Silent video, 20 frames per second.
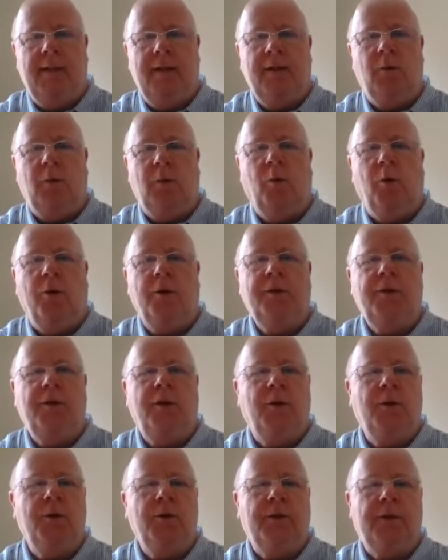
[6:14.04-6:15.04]
Where one
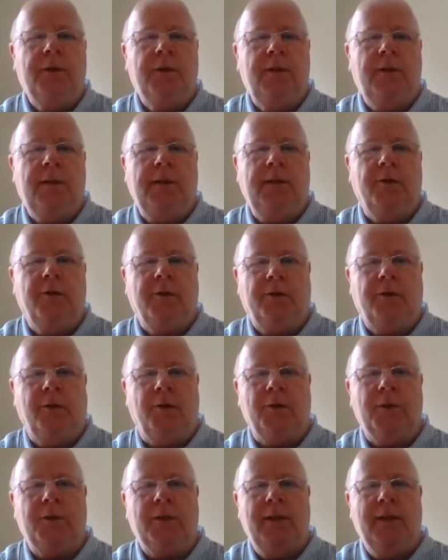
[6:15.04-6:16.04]
goes, the other
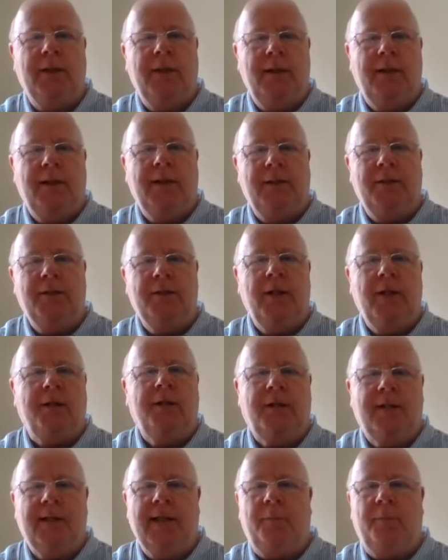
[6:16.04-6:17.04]
goes. It's not
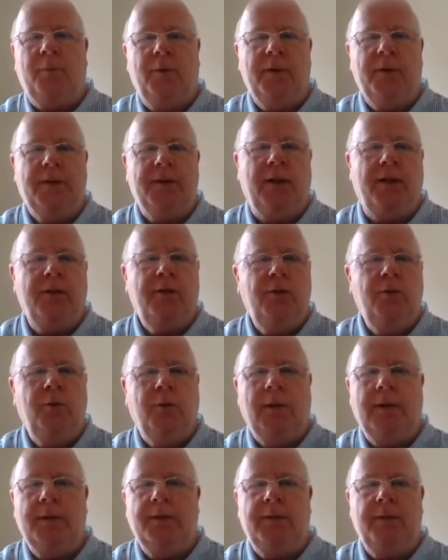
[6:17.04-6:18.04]
separate, it's not
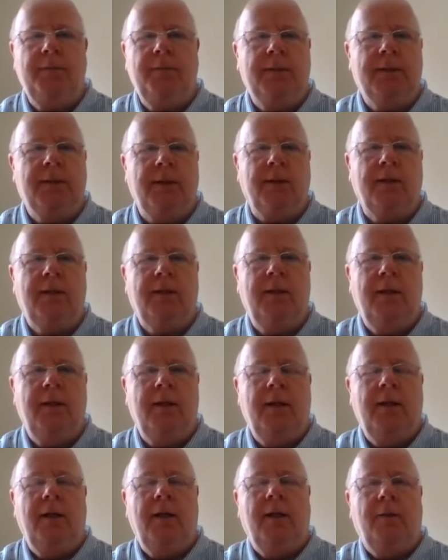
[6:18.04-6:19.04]
dualism, it's not,
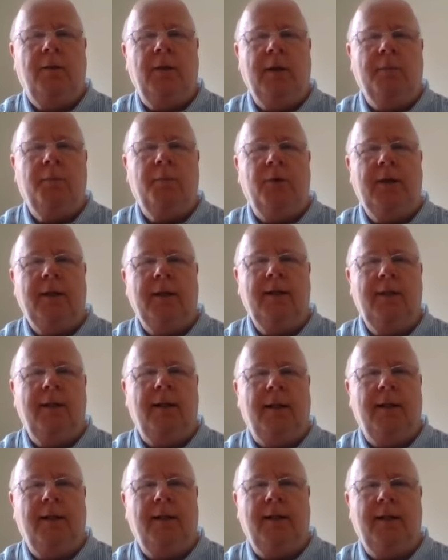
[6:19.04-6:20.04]
we're not putting
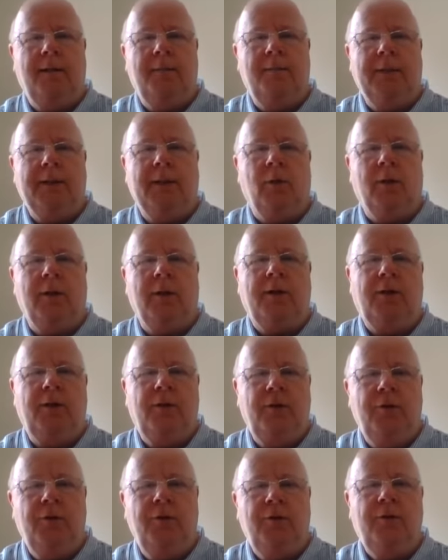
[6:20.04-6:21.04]
you know, a
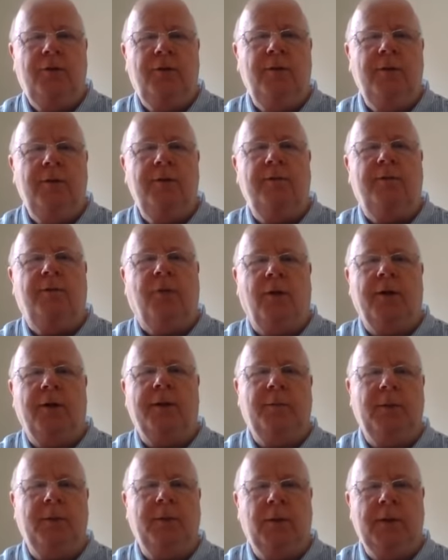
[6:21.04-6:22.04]
huge void
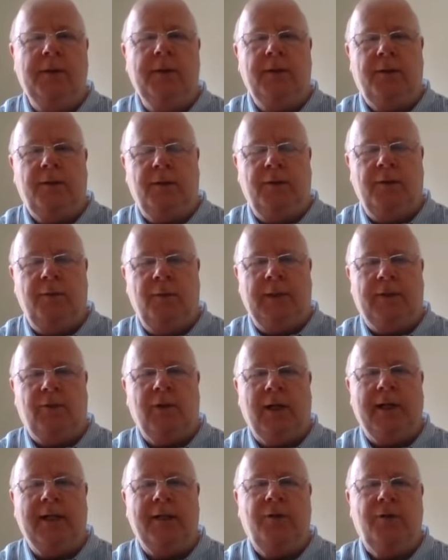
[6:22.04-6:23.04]
between the two. We
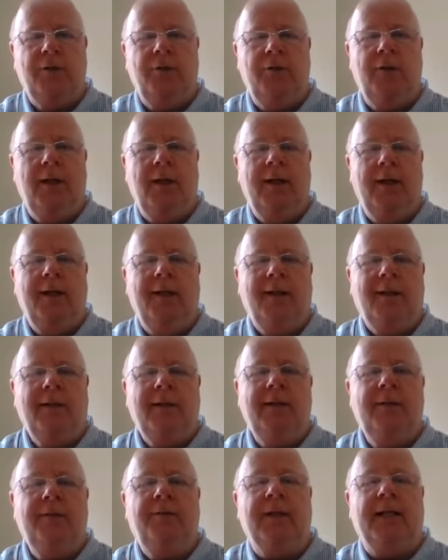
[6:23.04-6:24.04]
try to
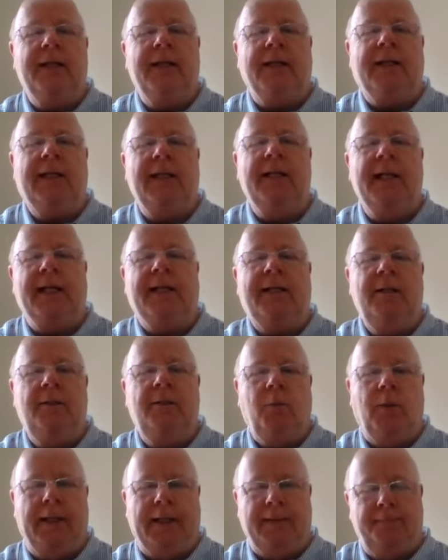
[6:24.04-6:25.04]
live in a connected
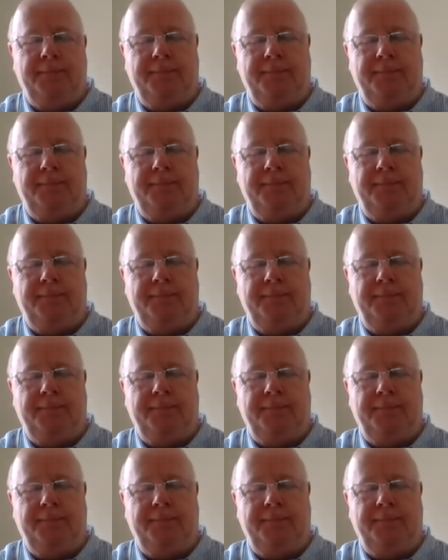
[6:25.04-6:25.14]
way.